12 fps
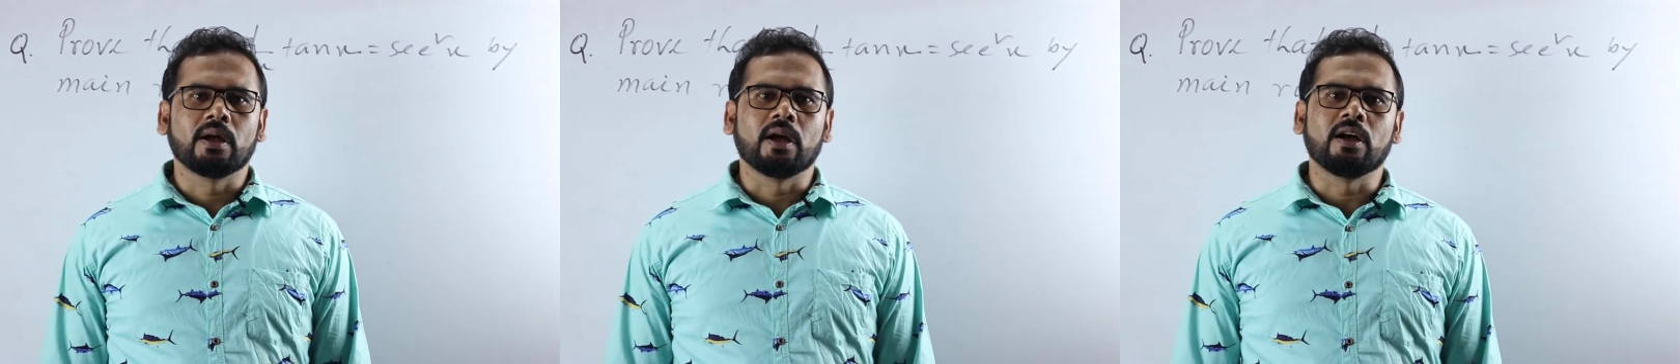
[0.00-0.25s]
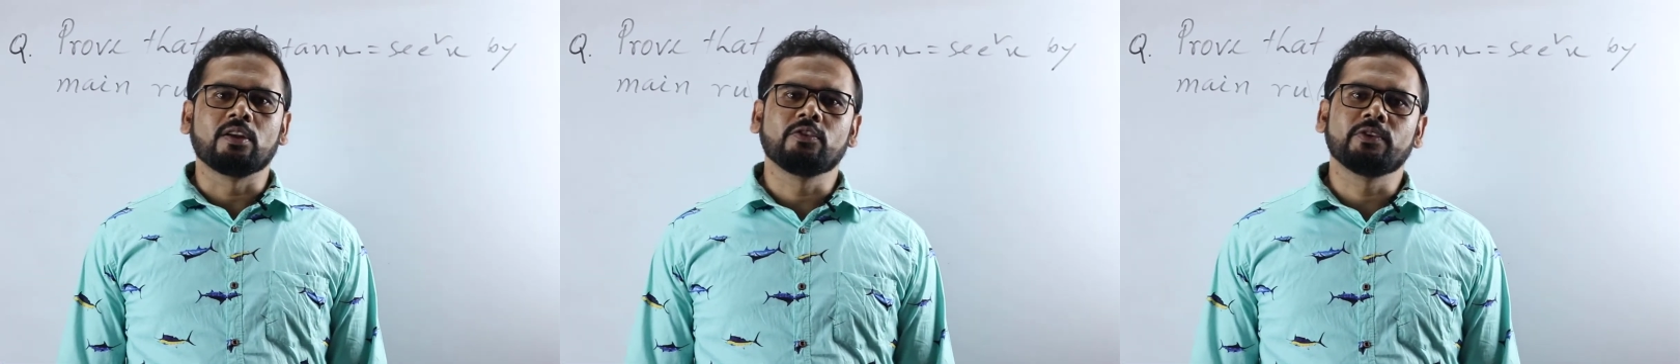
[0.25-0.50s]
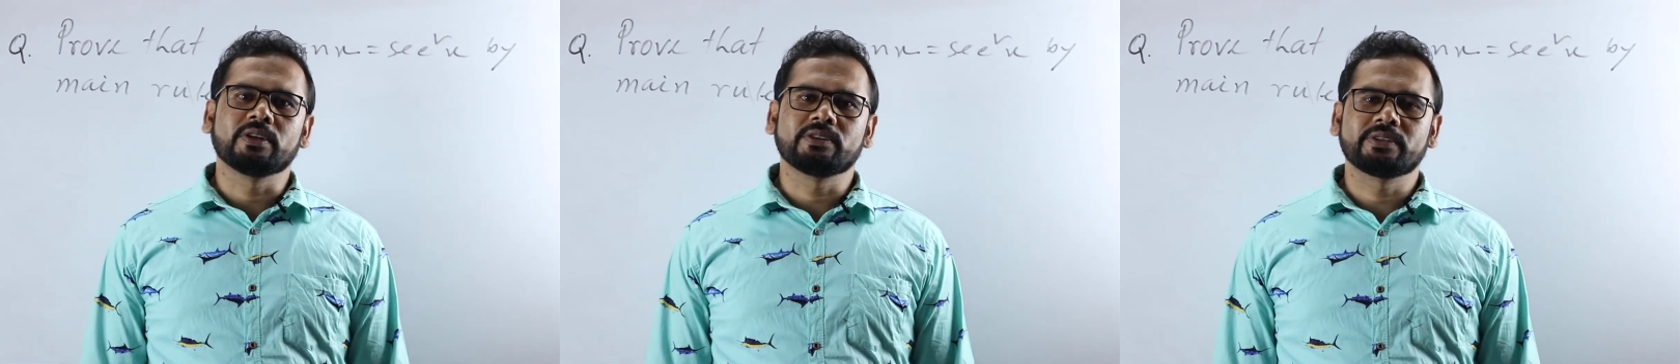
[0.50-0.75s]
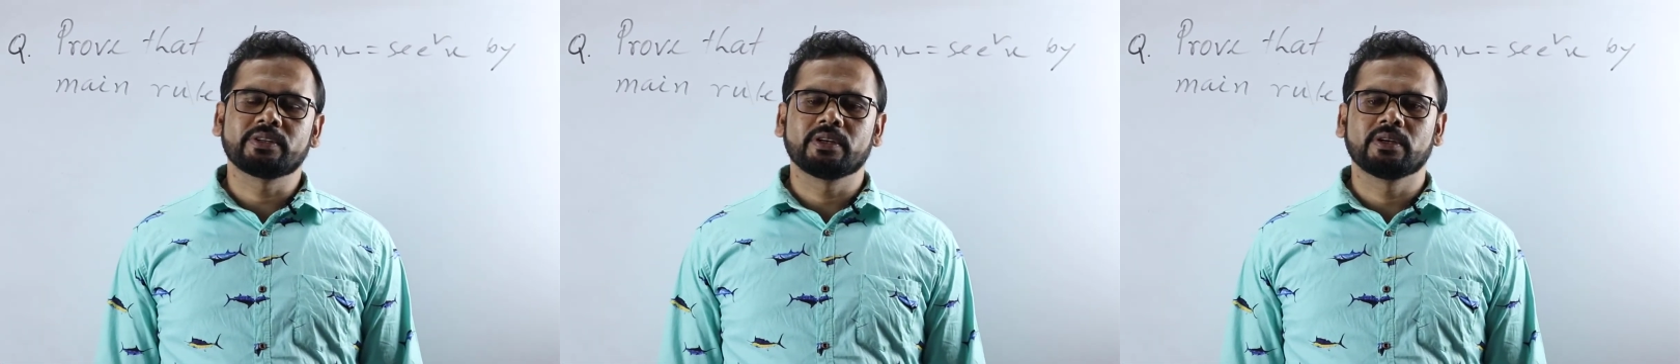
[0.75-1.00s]
Hello
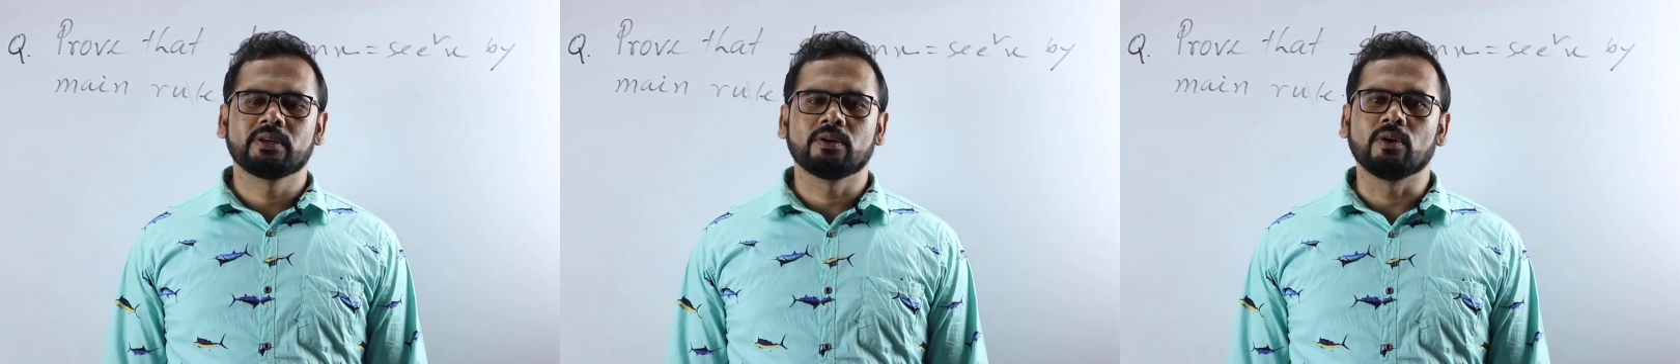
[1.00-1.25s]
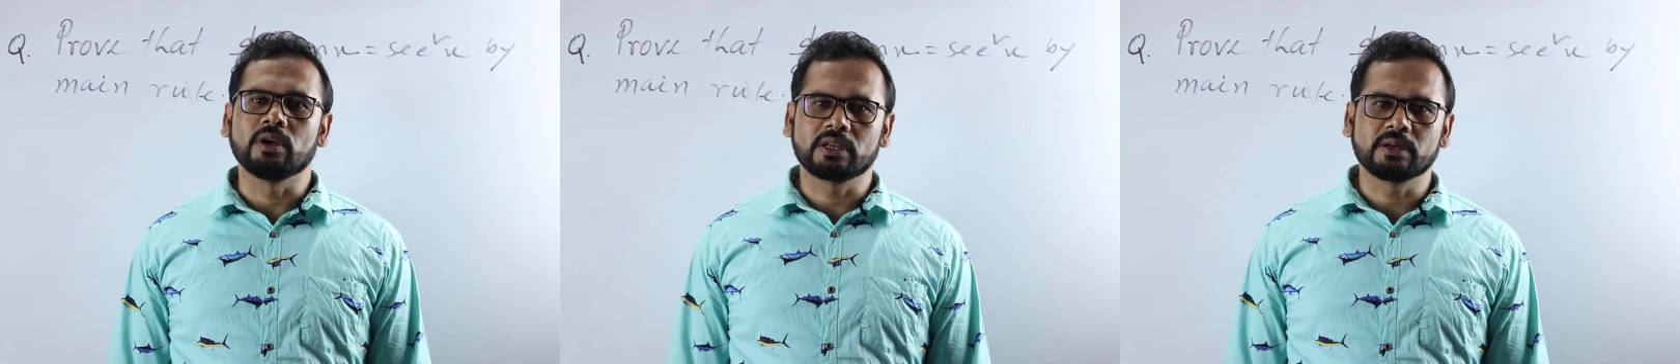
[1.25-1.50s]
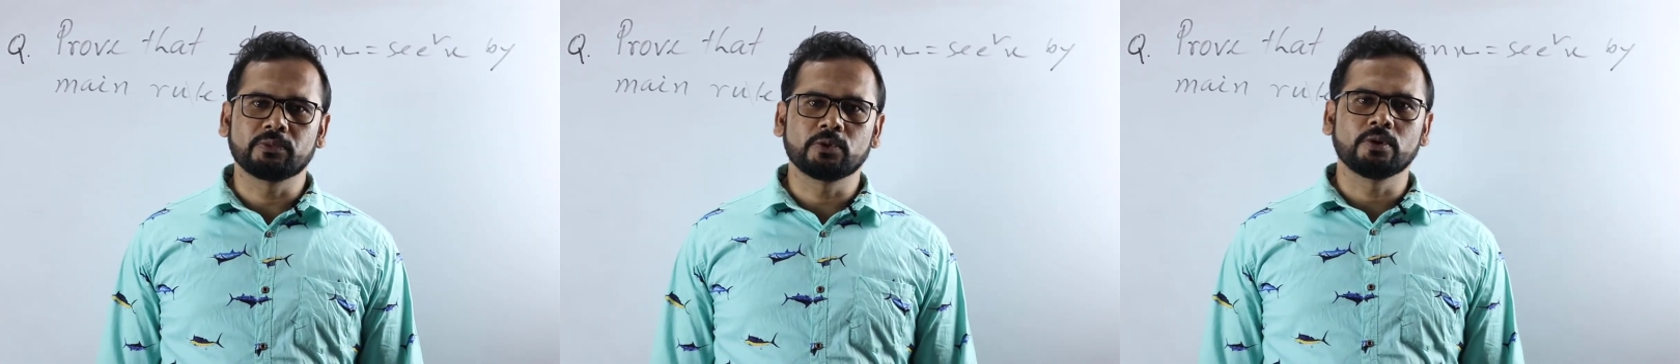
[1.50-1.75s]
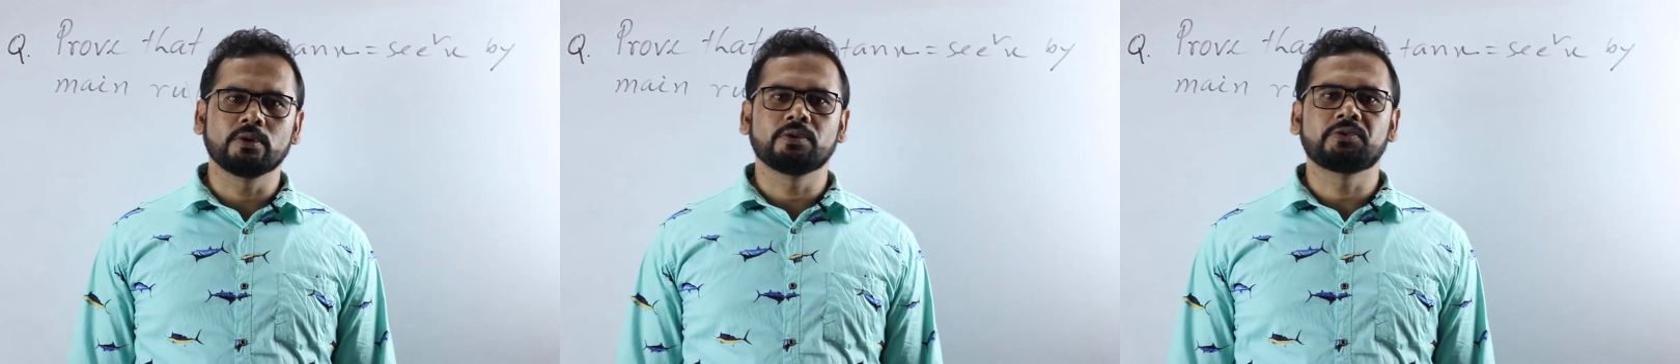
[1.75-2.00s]
viewers, welcome
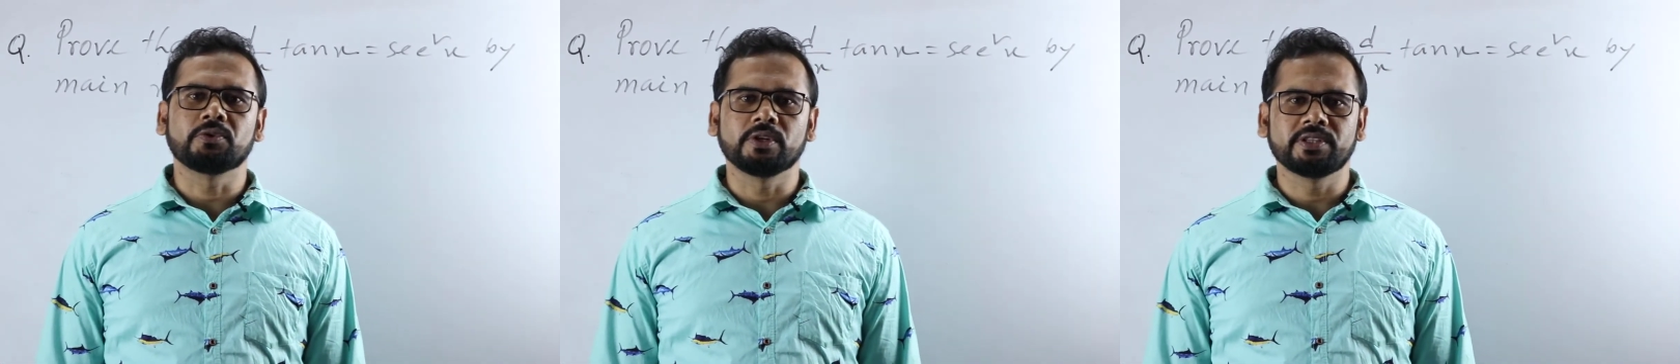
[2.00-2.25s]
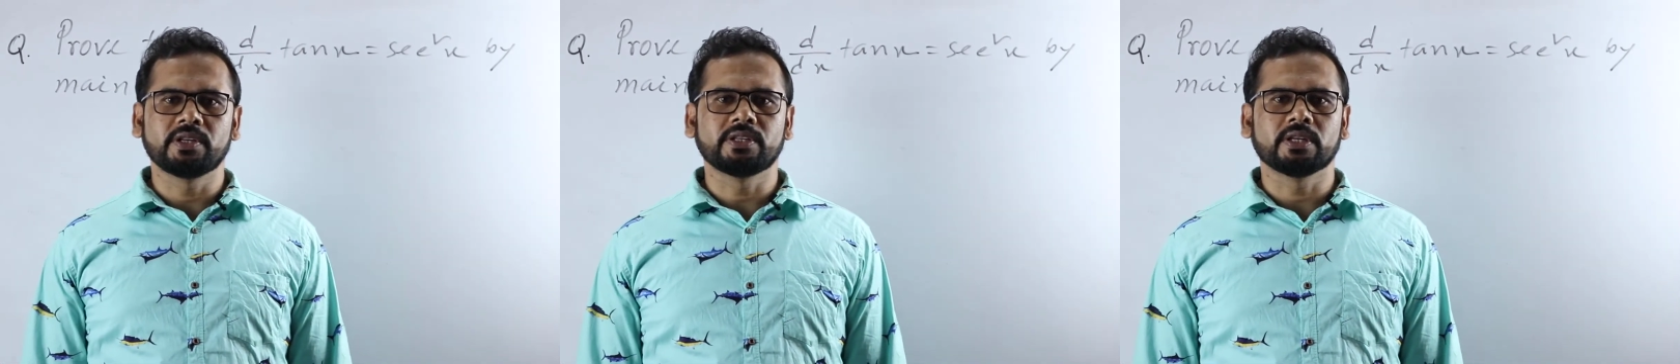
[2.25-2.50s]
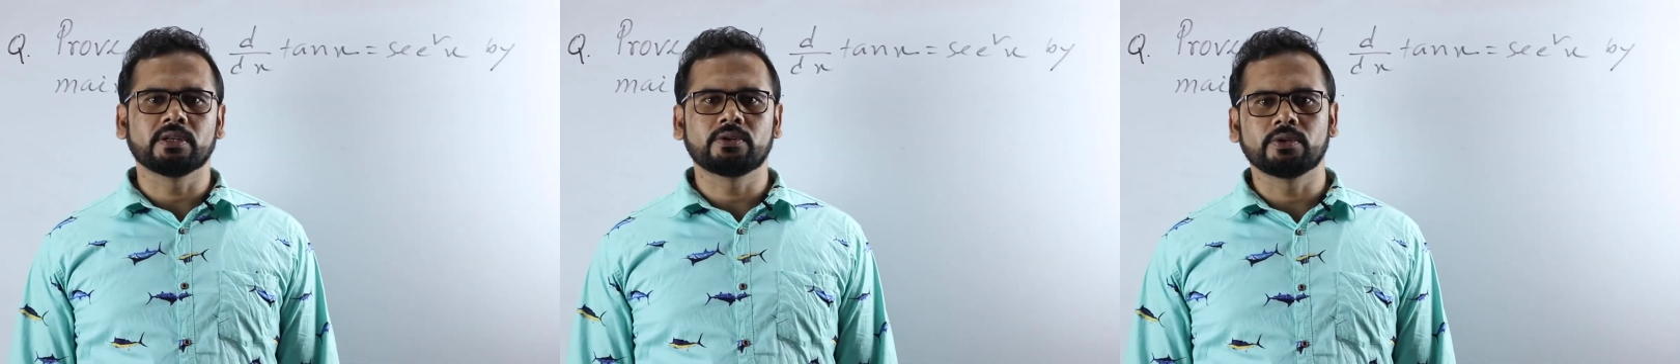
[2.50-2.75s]
to today's session.